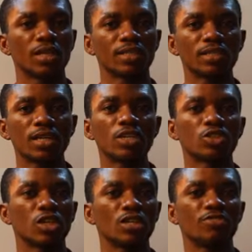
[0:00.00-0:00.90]
that is
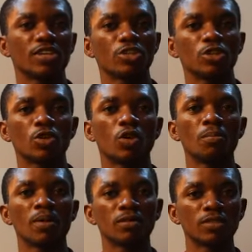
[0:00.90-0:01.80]
solidification or
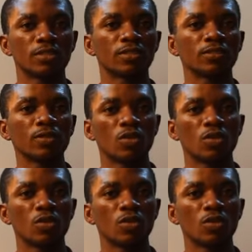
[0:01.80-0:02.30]
melting,